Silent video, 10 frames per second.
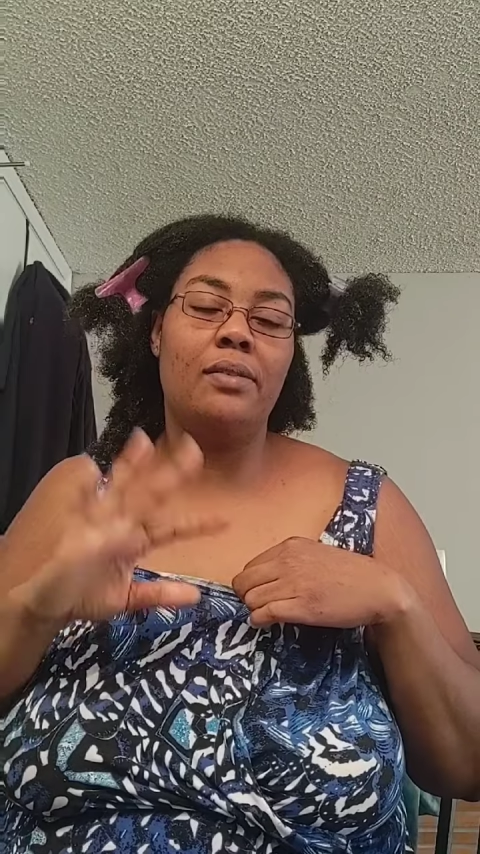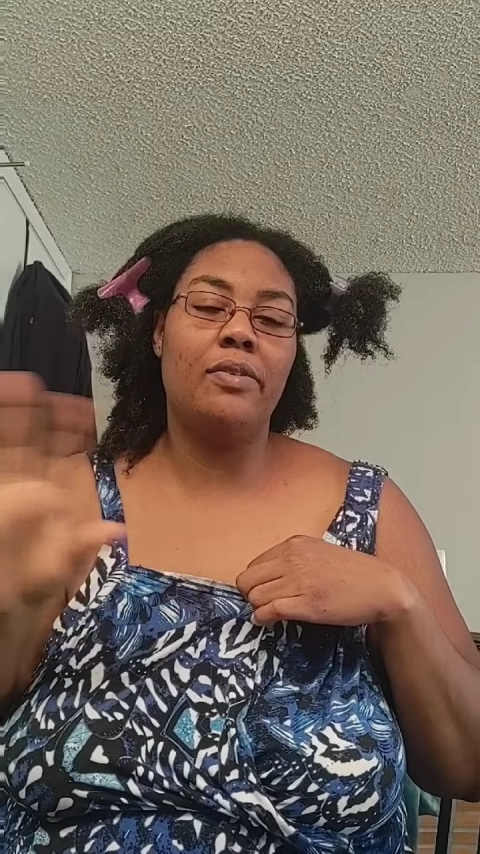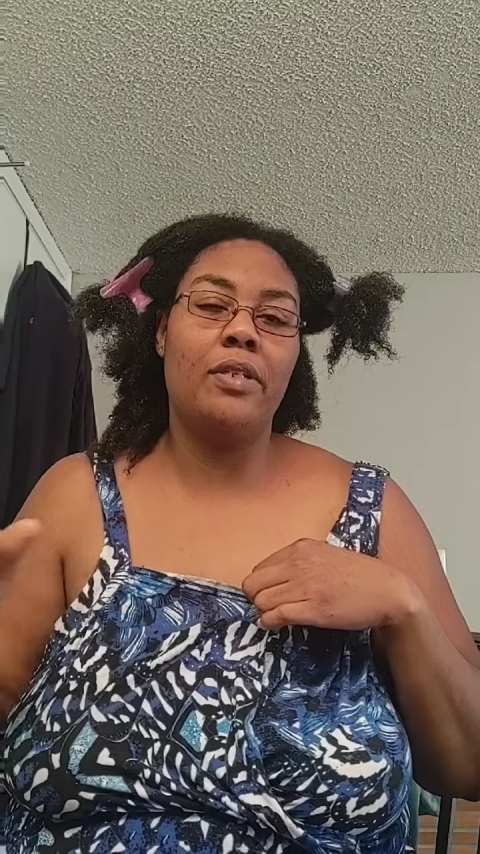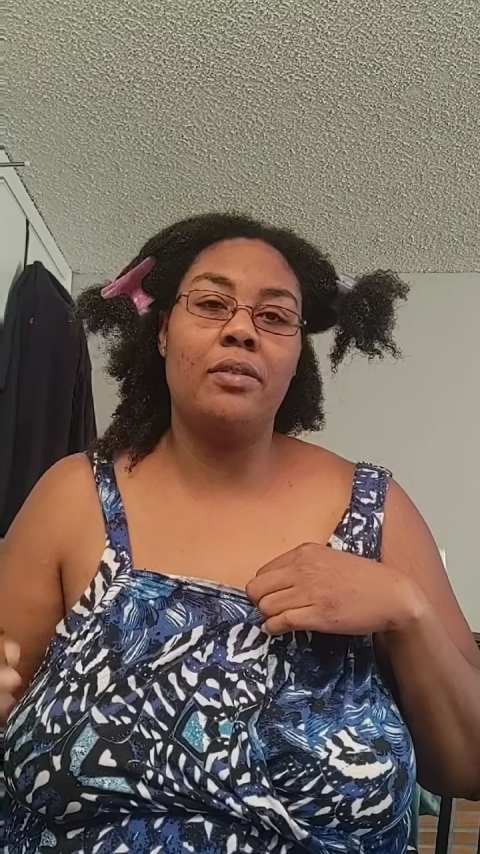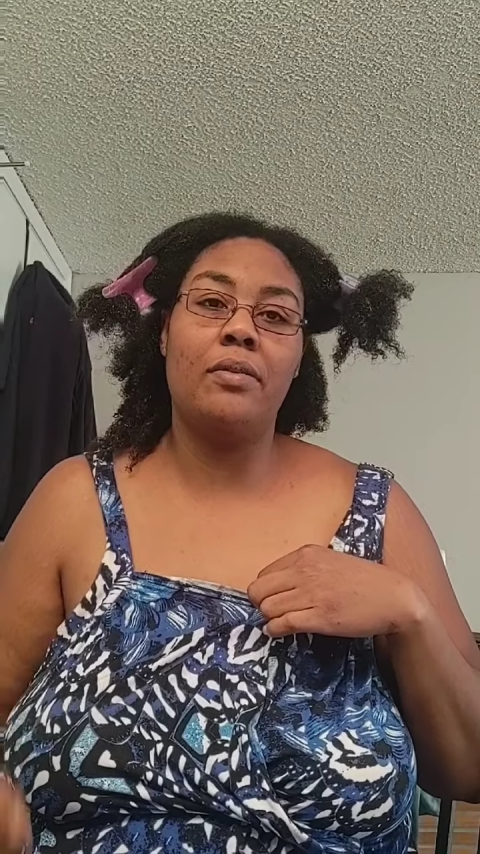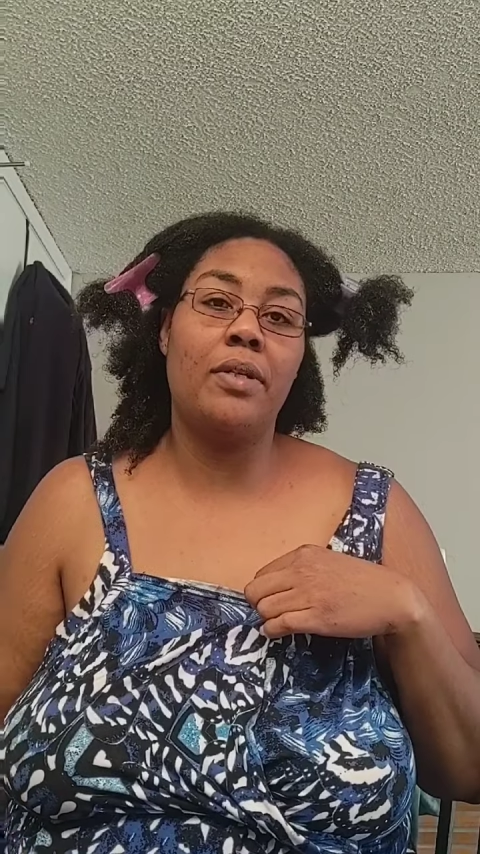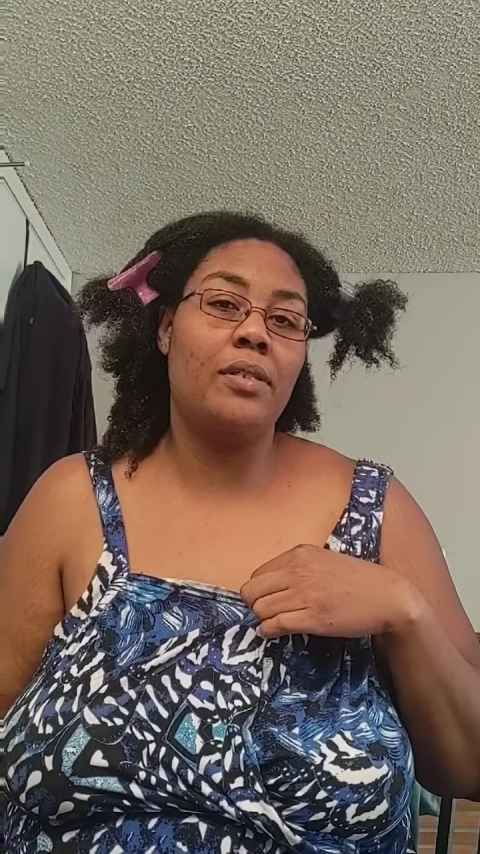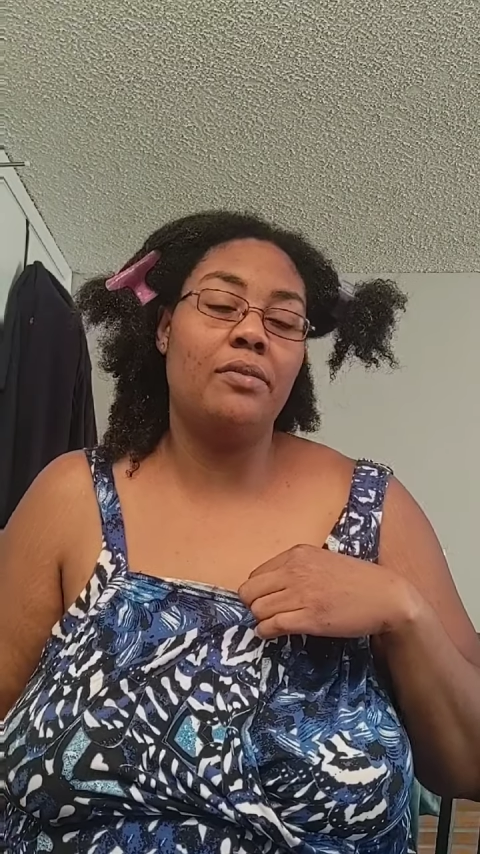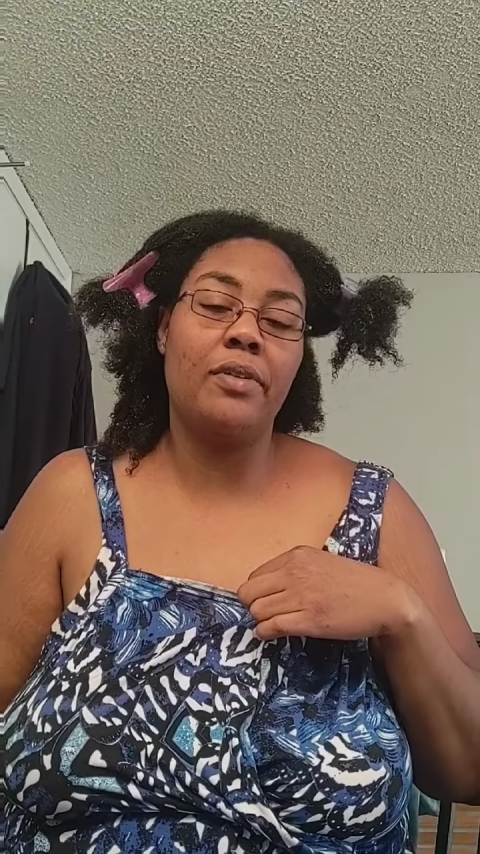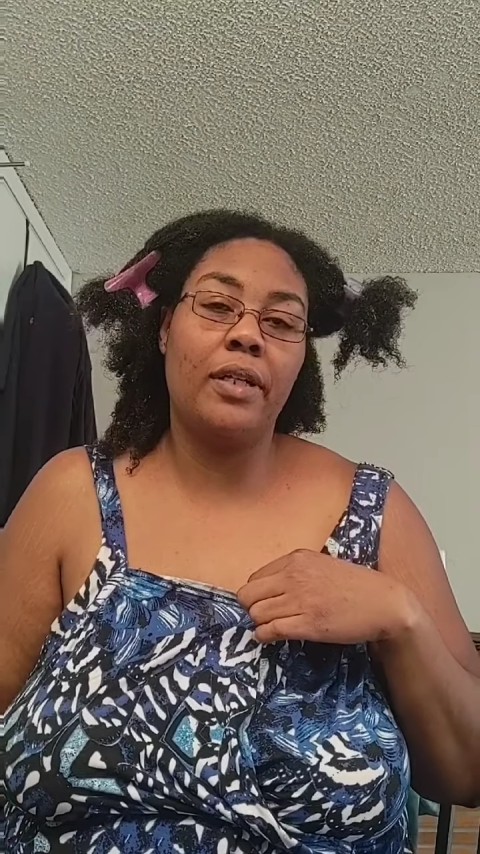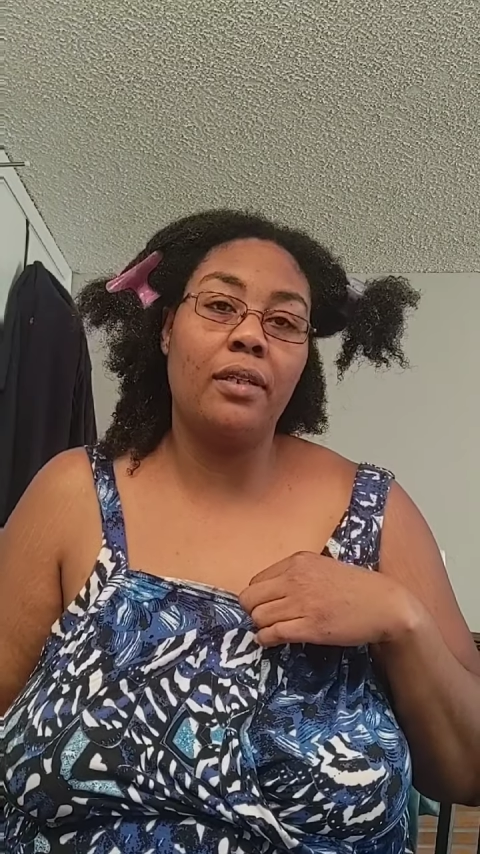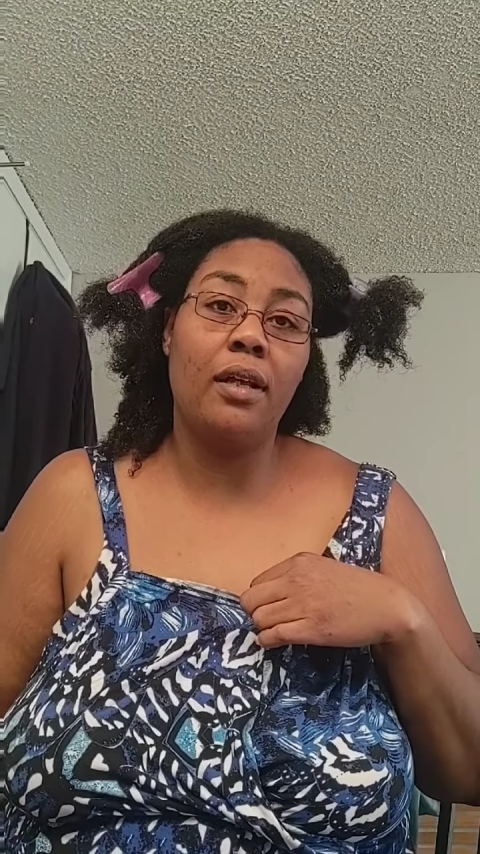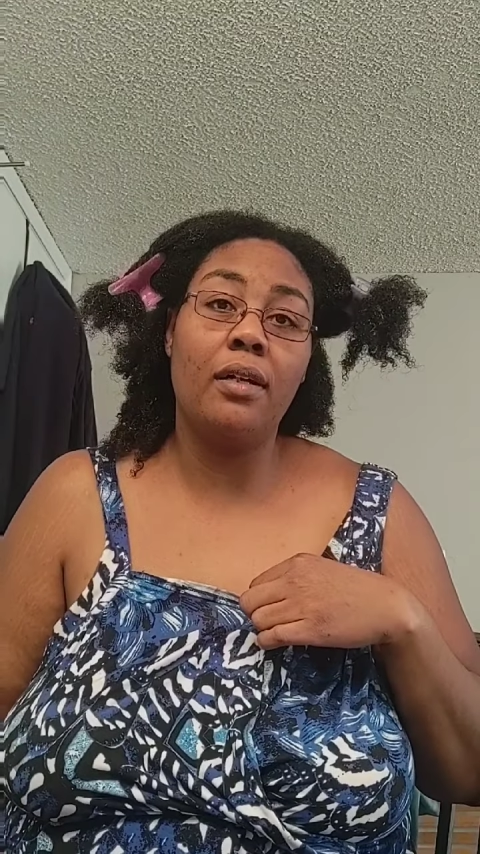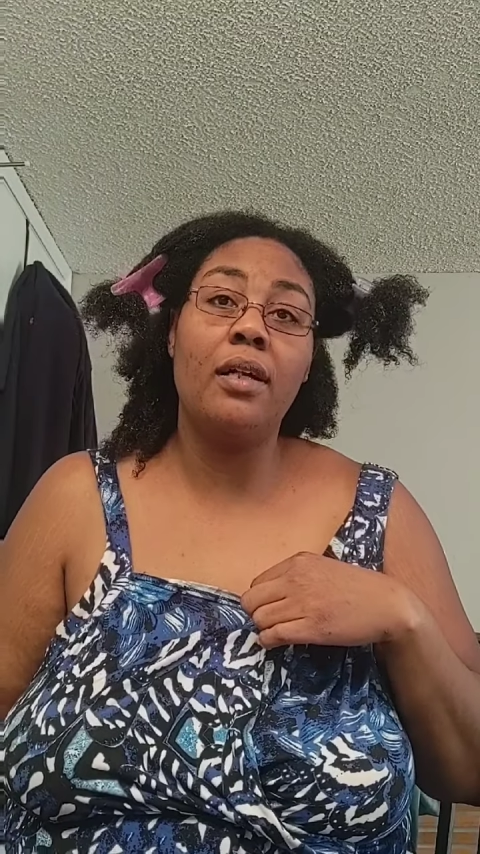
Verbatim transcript: that because this video is already too fucking